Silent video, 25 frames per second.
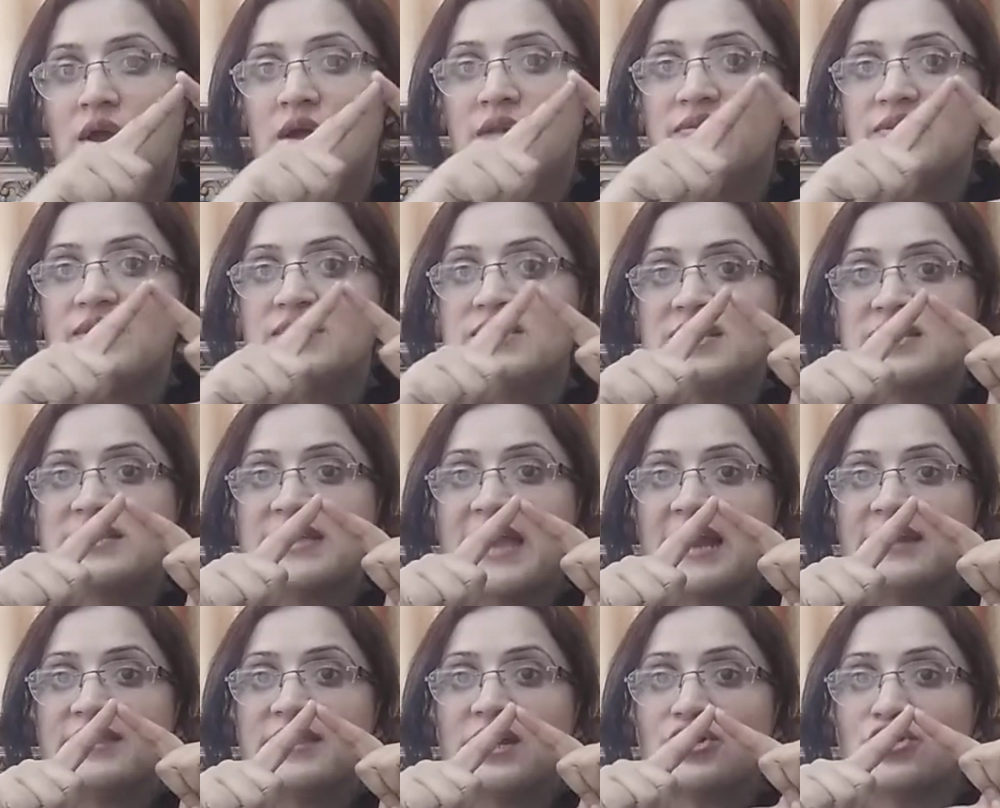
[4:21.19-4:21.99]
This is
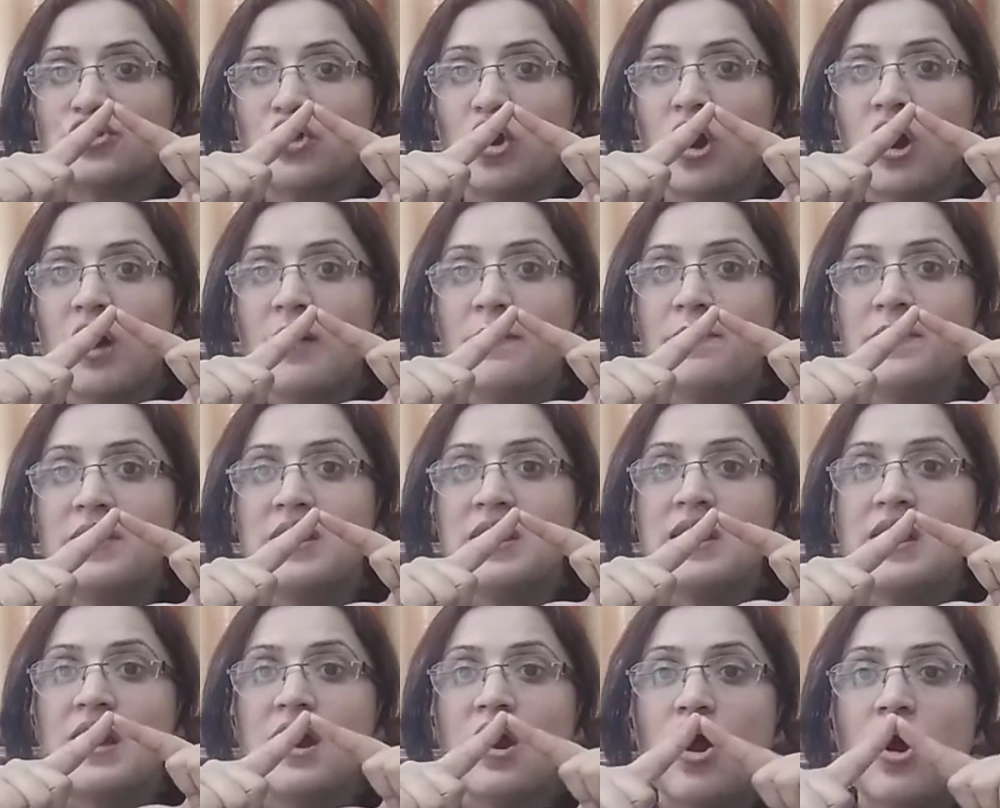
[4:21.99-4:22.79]
at the top
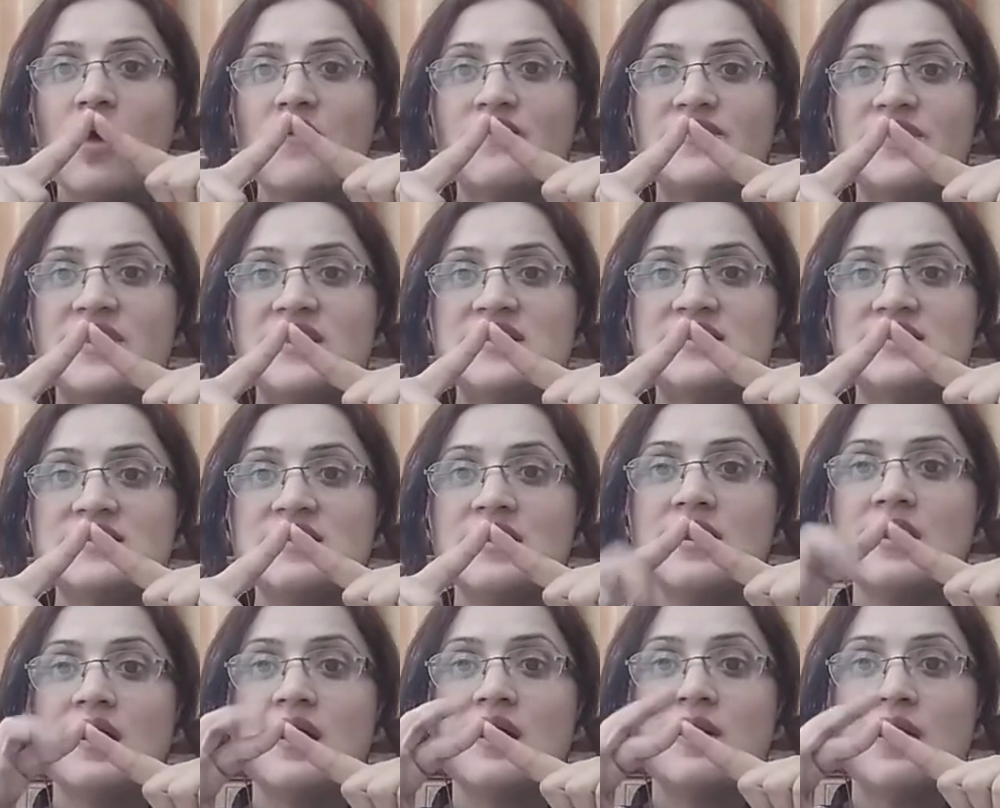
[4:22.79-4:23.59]
of this,
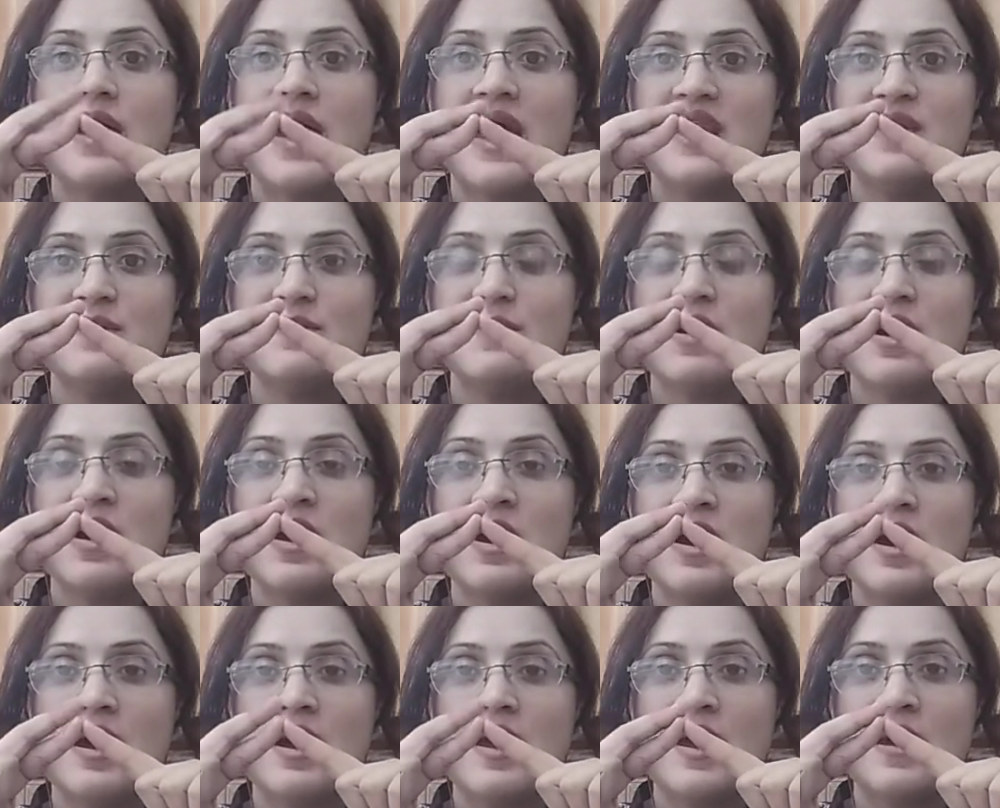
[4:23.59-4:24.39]
and
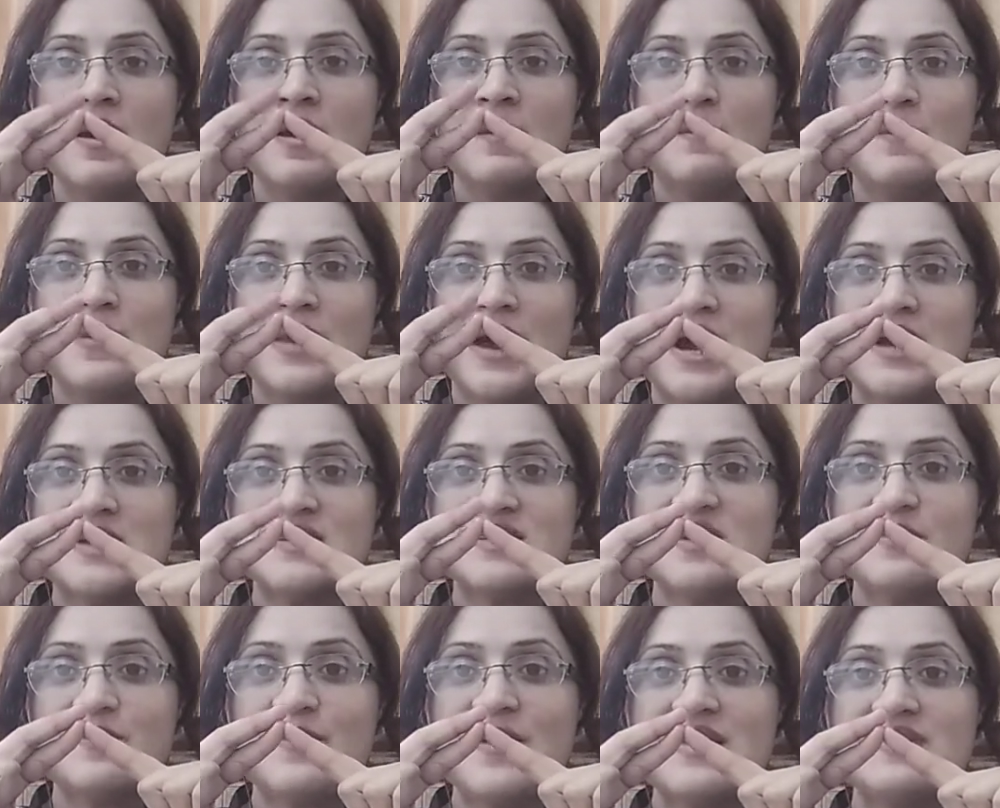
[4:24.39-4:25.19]
plants
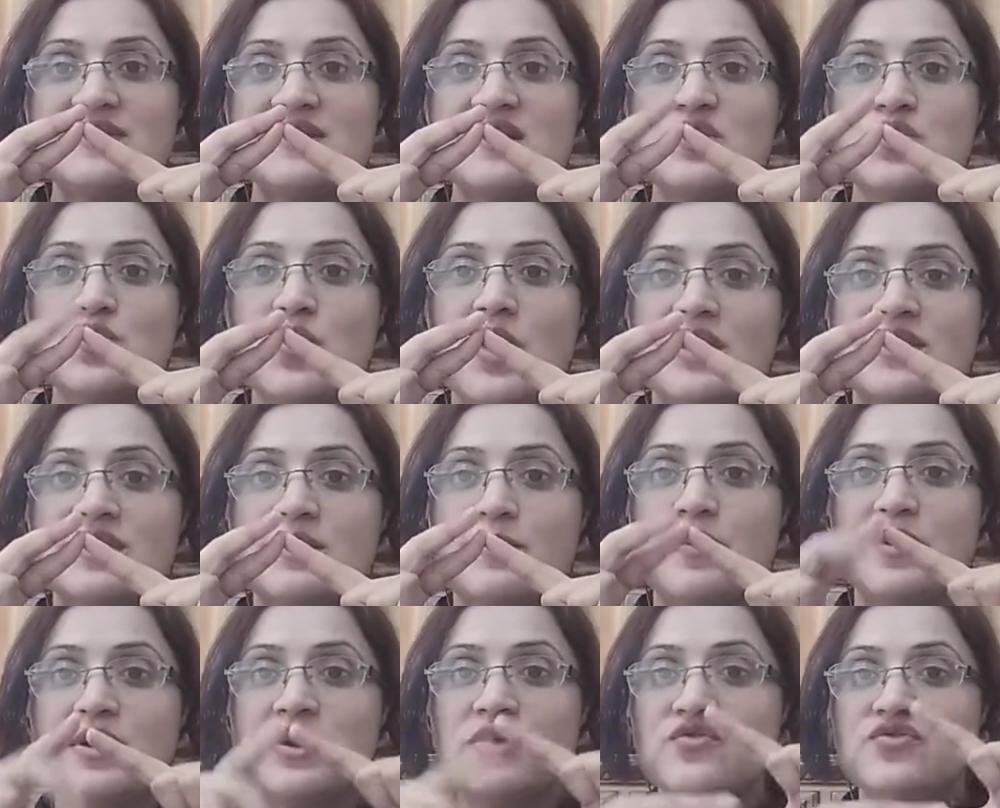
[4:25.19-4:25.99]
are present who are the
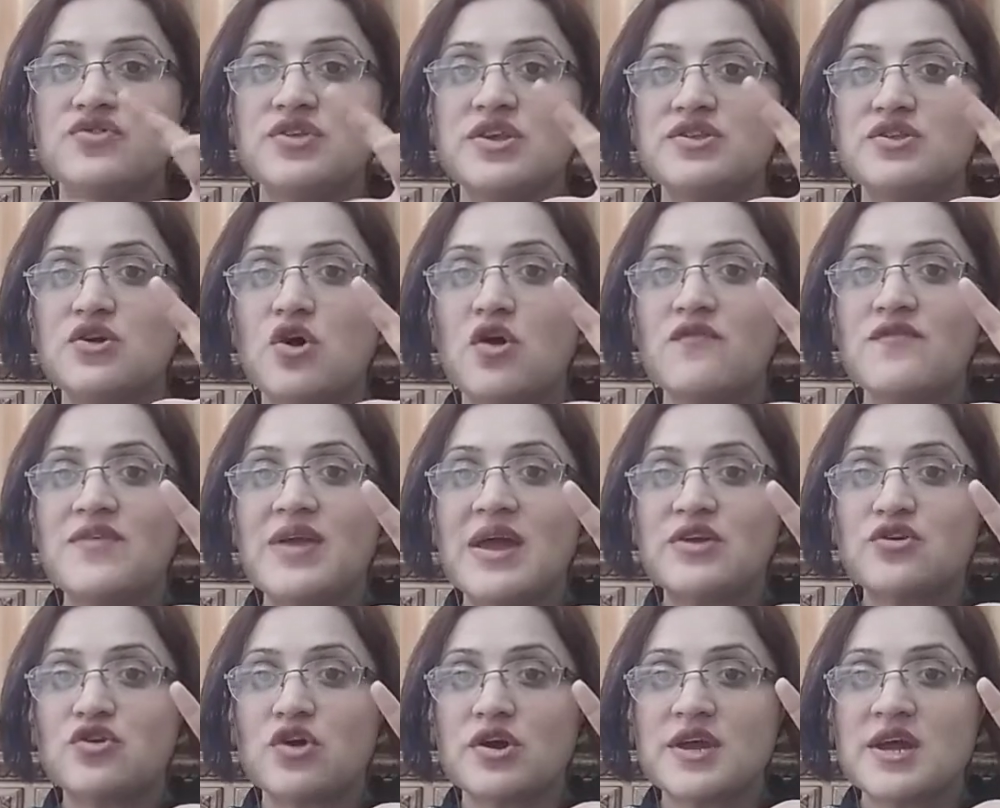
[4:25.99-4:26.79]
producers. Now we
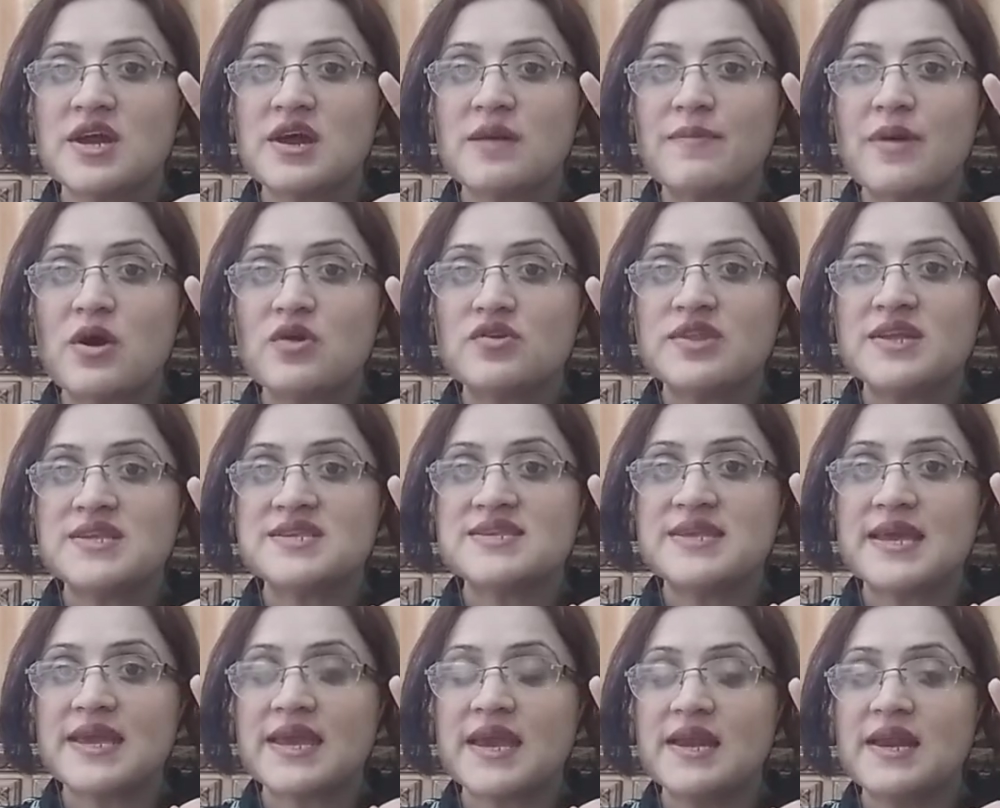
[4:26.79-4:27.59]
are talking about the
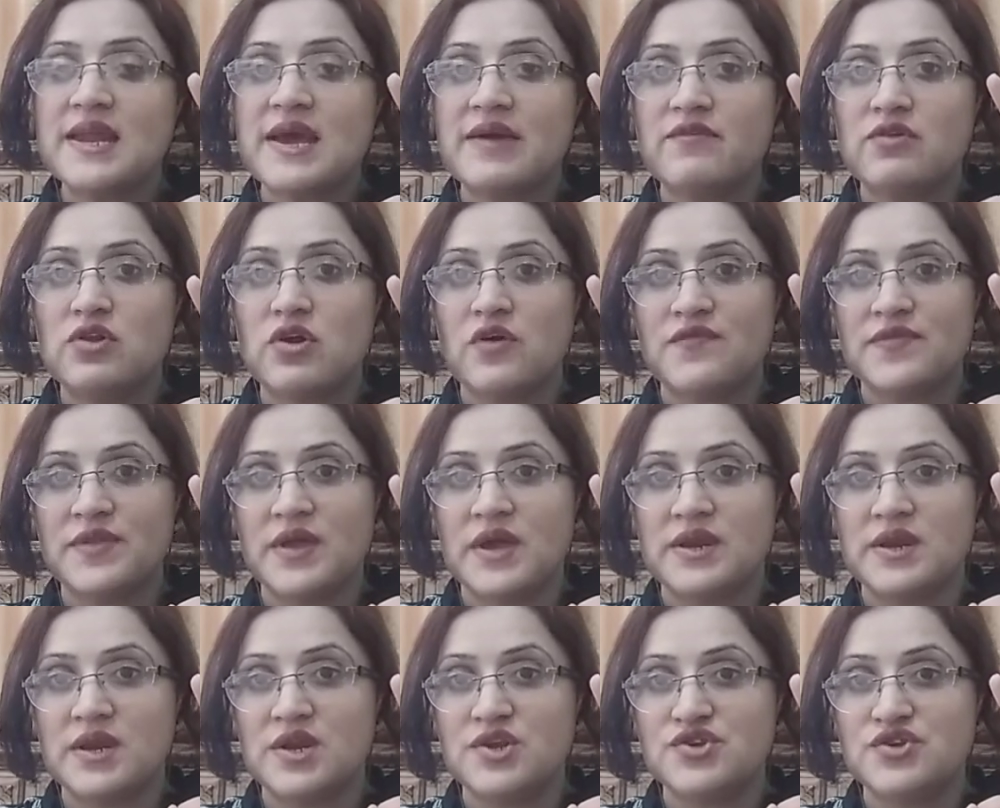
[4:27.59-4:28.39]
second level of the
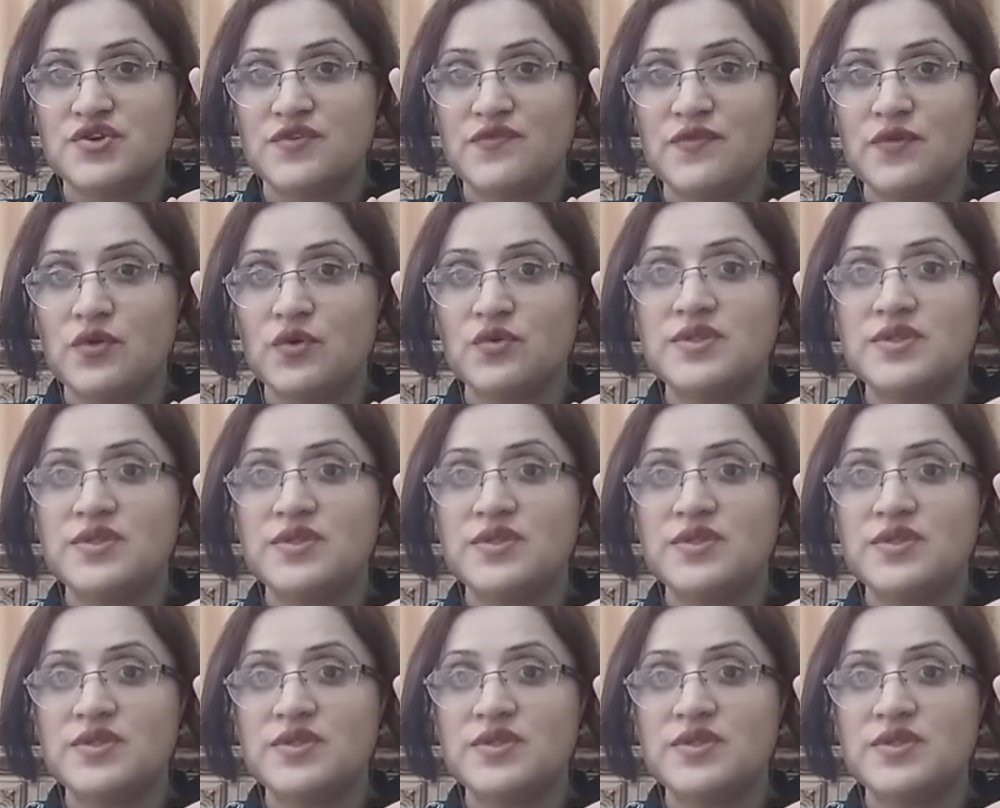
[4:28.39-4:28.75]
energy flow.